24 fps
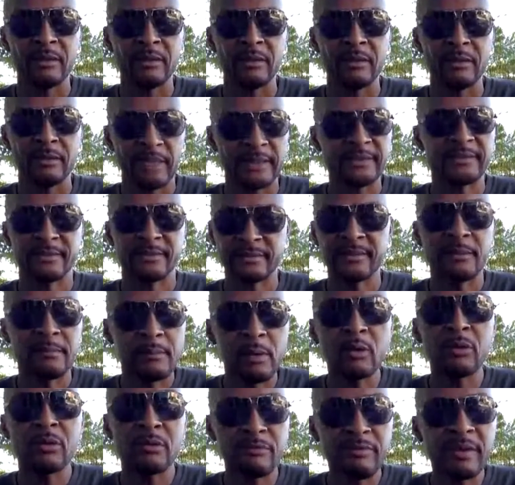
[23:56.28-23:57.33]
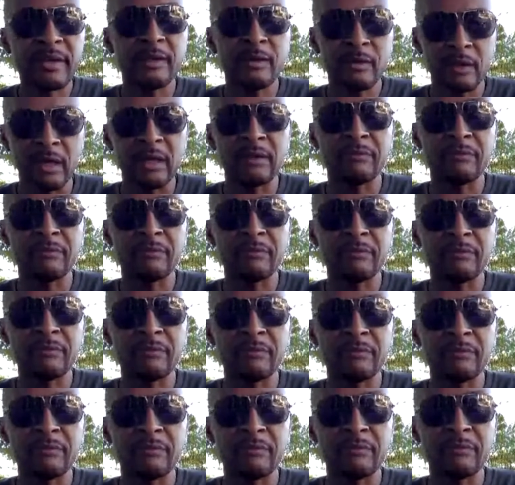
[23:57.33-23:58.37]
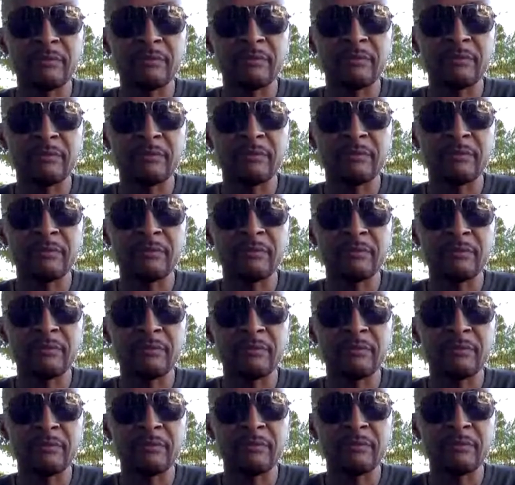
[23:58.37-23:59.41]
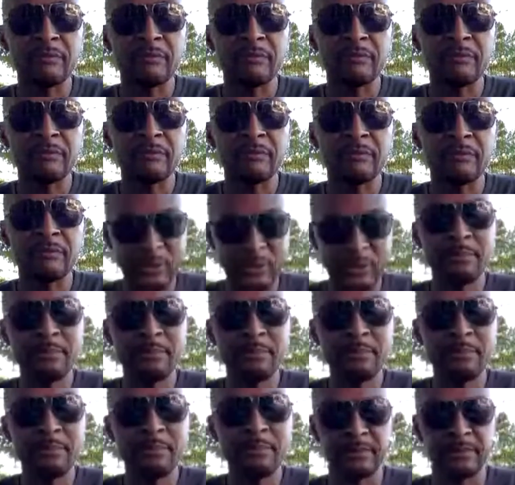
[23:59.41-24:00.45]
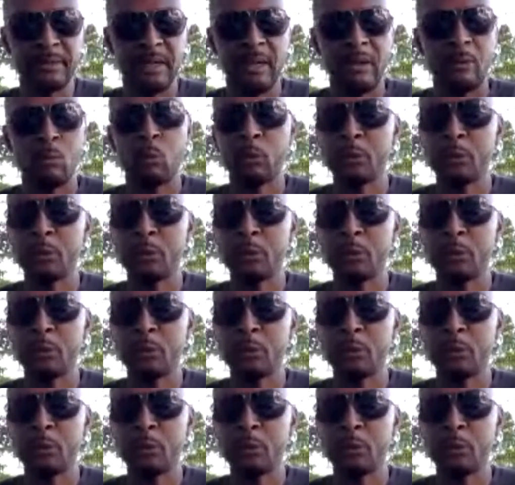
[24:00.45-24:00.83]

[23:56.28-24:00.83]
that's the motivator of yourself, that biggest dream killer.